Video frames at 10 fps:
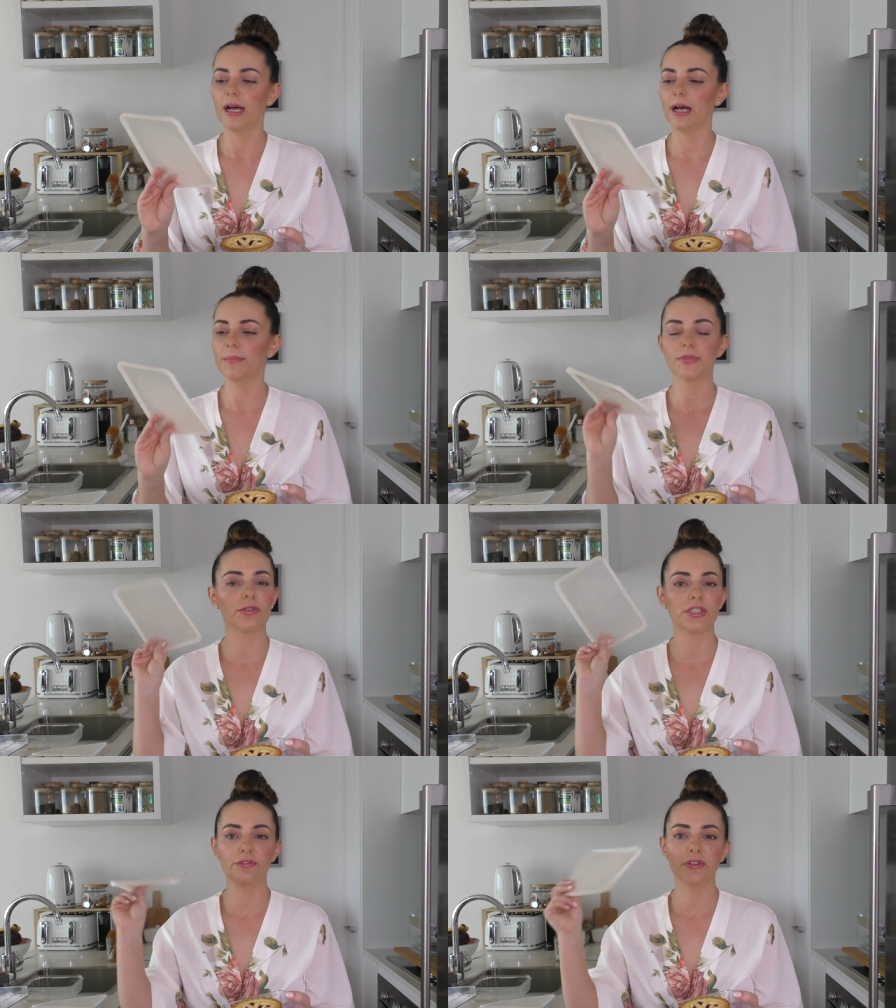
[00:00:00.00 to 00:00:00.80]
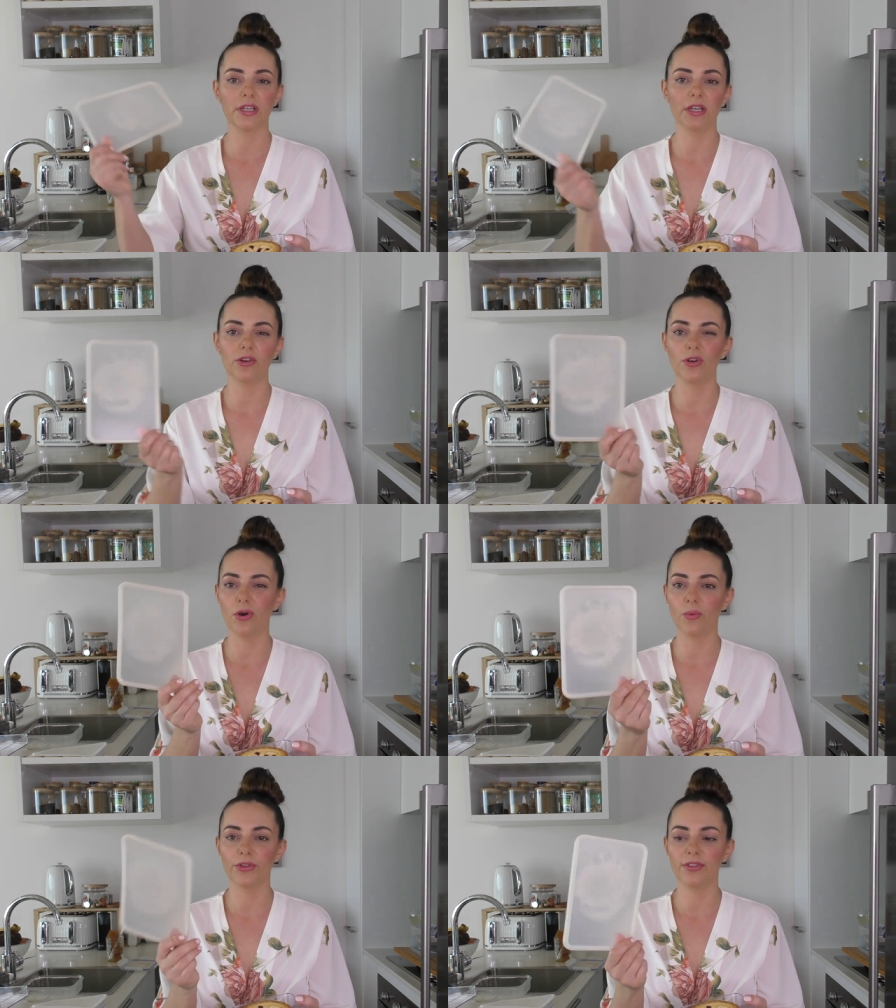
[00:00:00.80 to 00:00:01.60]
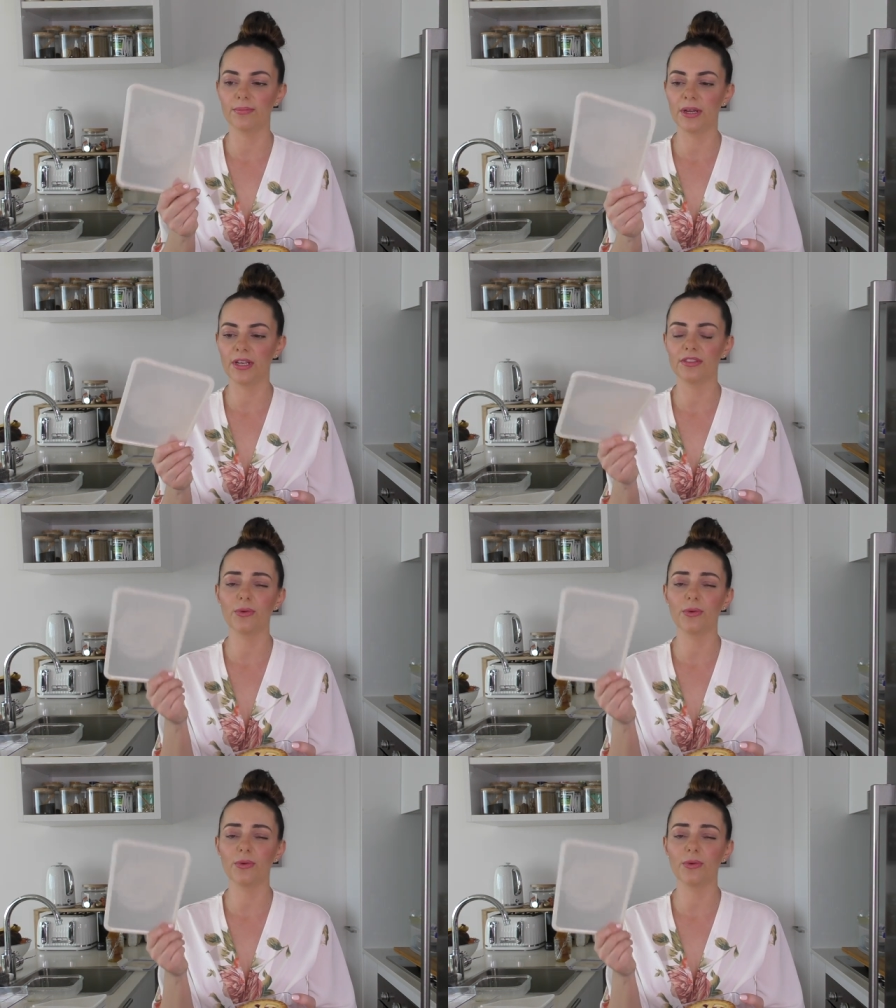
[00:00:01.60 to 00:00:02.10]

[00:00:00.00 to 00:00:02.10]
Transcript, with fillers: Um, so definitely not worth the money.